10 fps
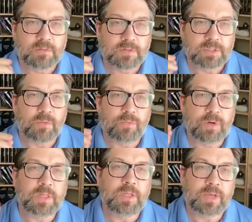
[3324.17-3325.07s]
So
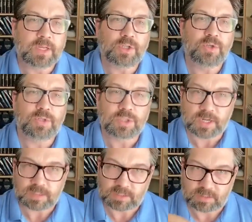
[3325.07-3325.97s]
really you get 2
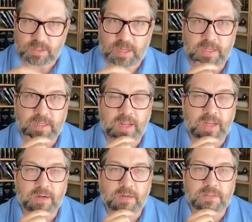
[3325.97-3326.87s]
shots
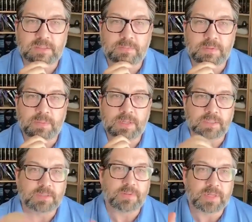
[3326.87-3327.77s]
at CPP
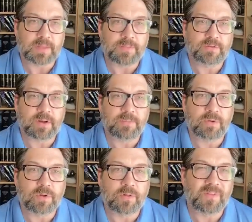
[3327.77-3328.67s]
disability at the tribunal,